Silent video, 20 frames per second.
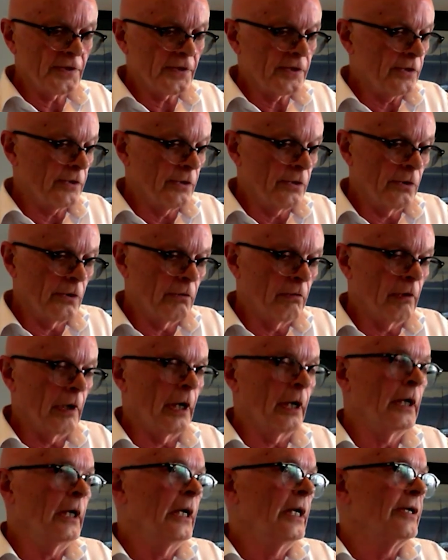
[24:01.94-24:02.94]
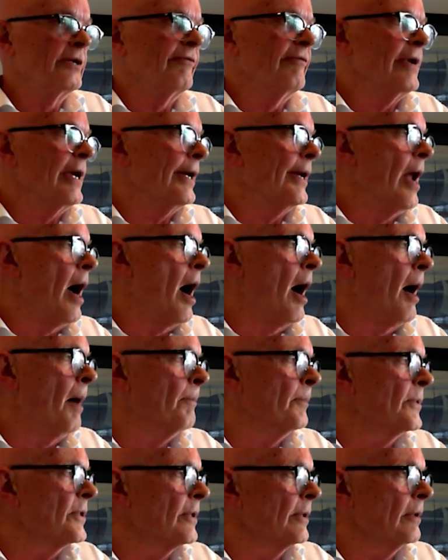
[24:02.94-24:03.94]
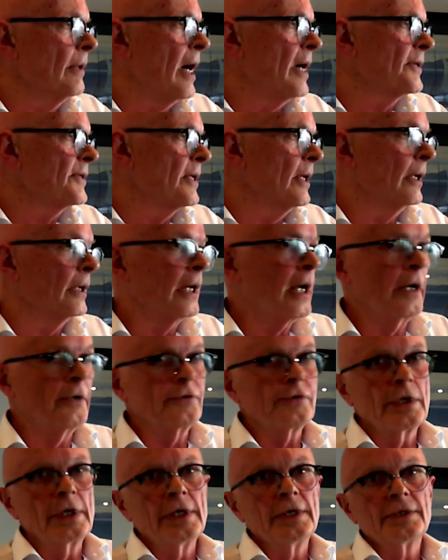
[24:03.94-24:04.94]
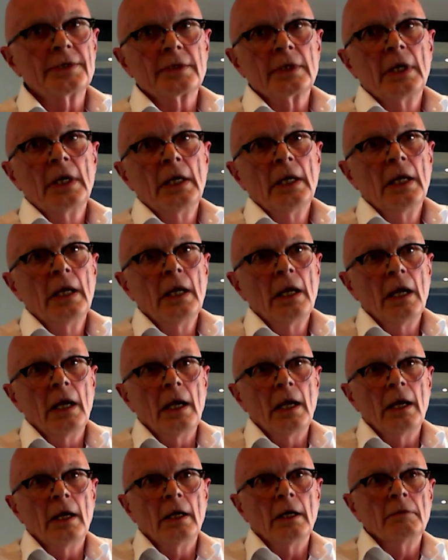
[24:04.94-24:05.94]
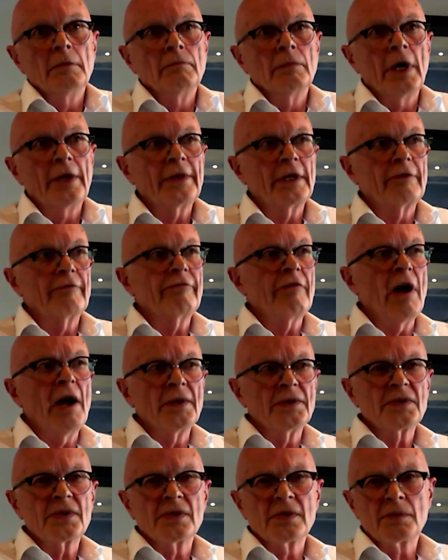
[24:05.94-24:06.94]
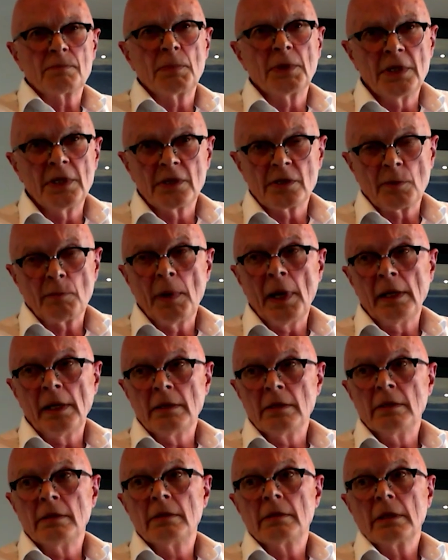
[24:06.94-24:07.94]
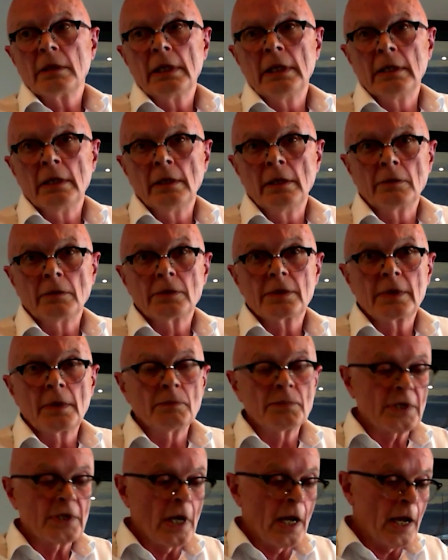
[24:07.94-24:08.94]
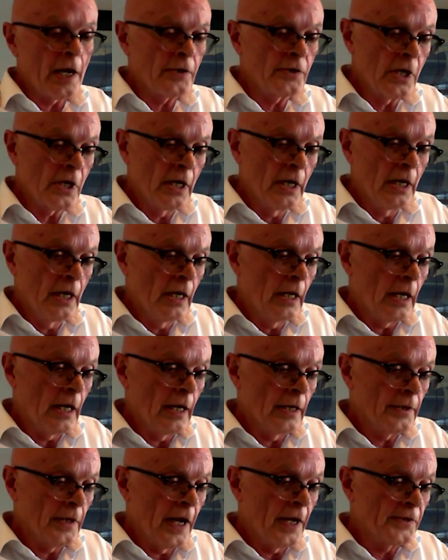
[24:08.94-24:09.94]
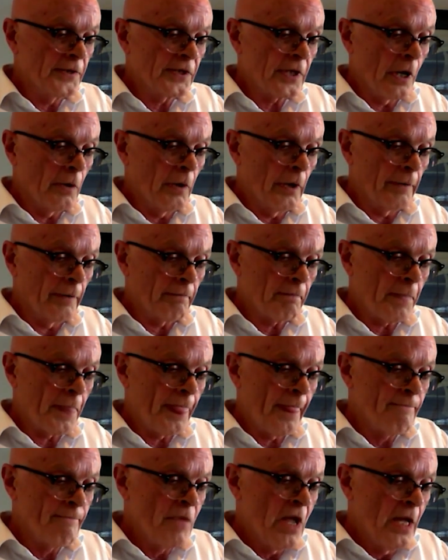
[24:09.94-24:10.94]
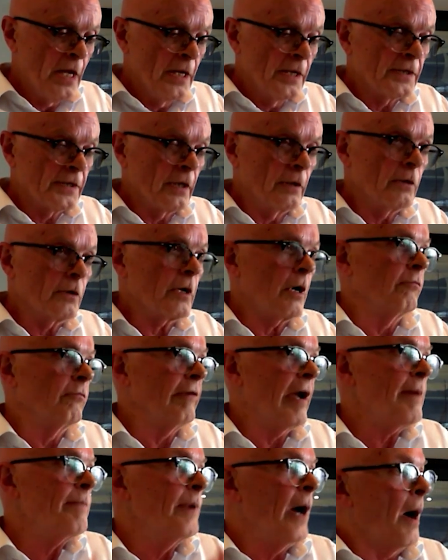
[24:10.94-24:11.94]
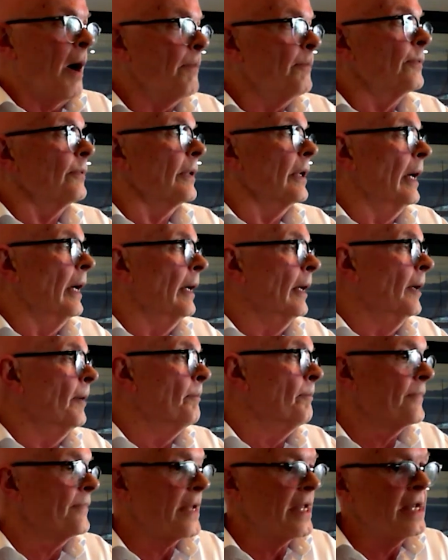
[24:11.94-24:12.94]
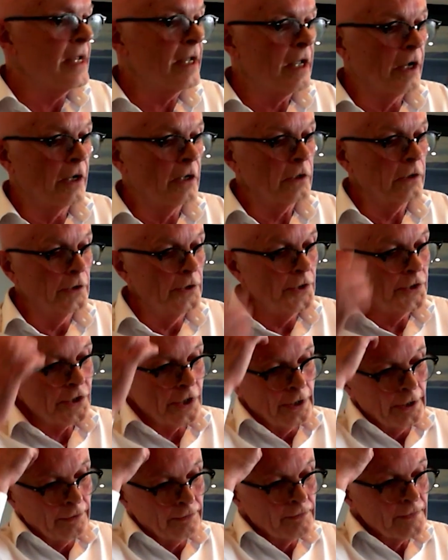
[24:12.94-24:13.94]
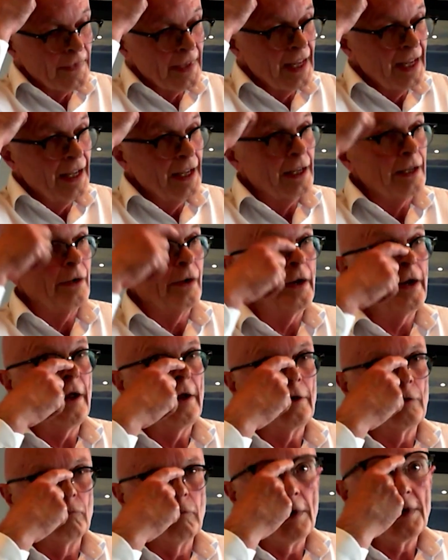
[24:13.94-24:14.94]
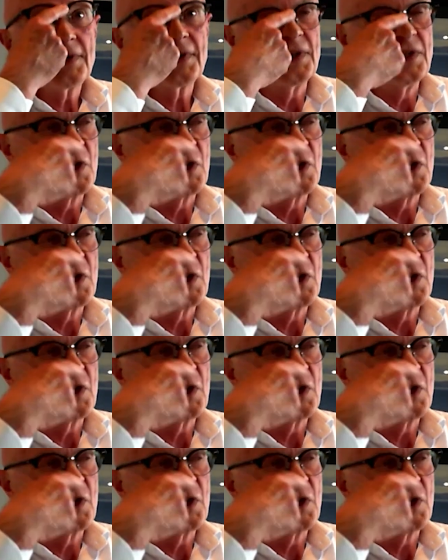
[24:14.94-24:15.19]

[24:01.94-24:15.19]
to Vietnam, to ASEAN countries. I think France has participated in it at some stage, and so on. So look, I'll wrap up. In conclusion, I noted a recent